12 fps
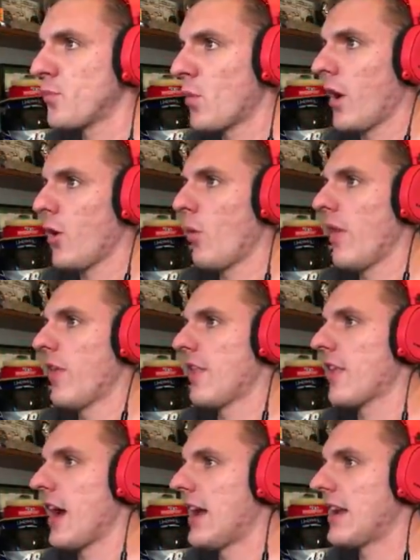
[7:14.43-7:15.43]
We're gonna win
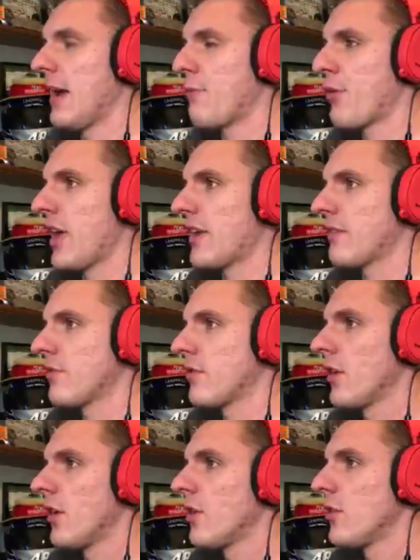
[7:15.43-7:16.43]
this goddamn thing.
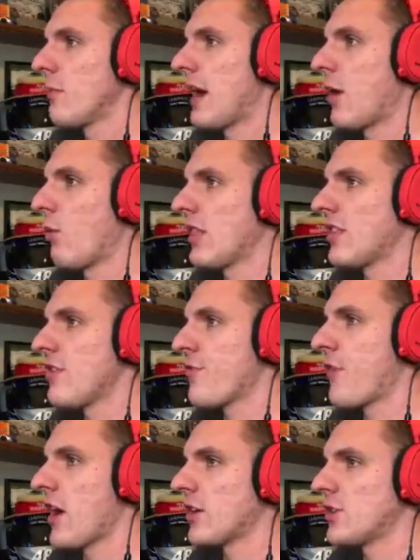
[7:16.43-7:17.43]
No matter what
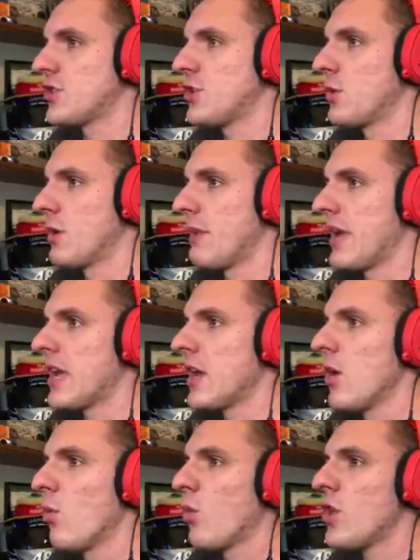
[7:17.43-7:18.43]
these fuckers do to
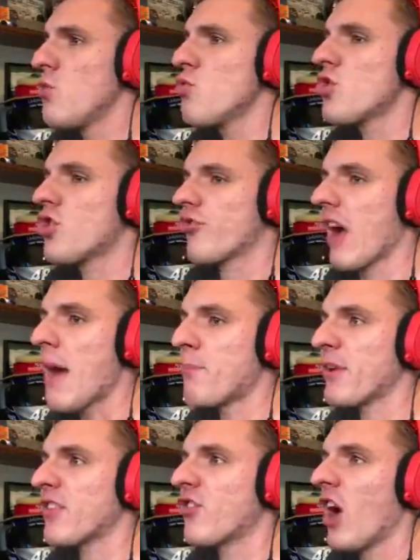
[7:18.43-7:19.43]
me. Will you
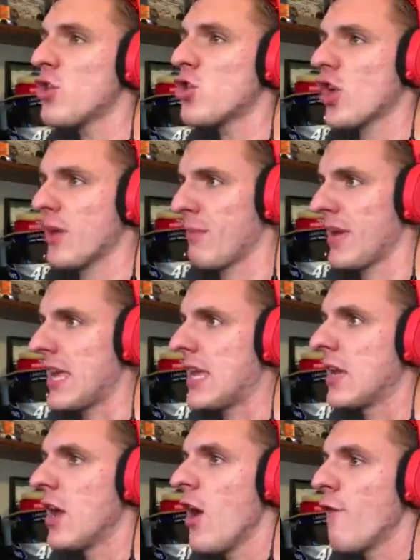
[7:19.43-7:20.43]
stop touching me?
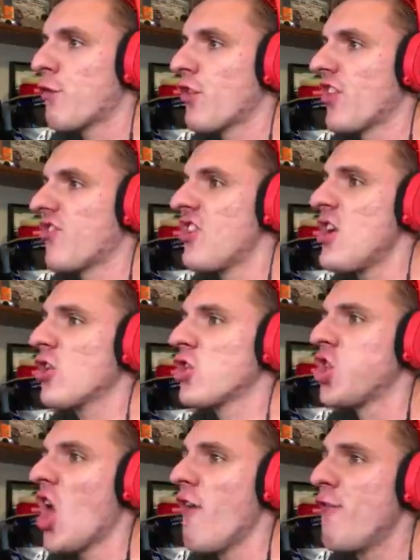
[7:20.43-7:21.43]
For the dear
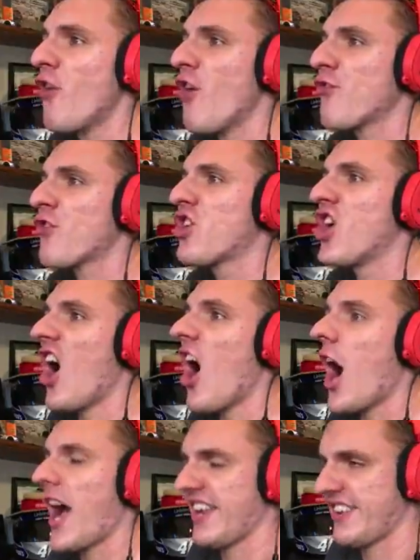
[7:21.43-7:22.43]
love of
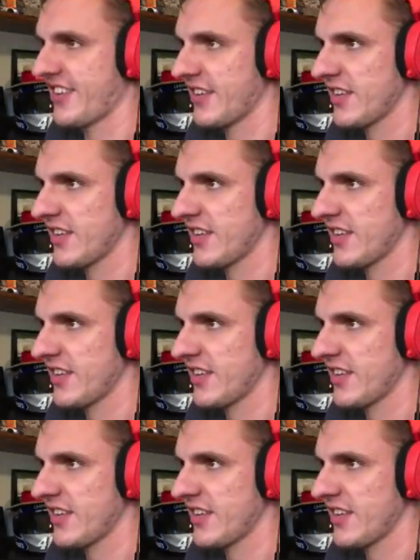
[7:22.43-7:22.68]
God!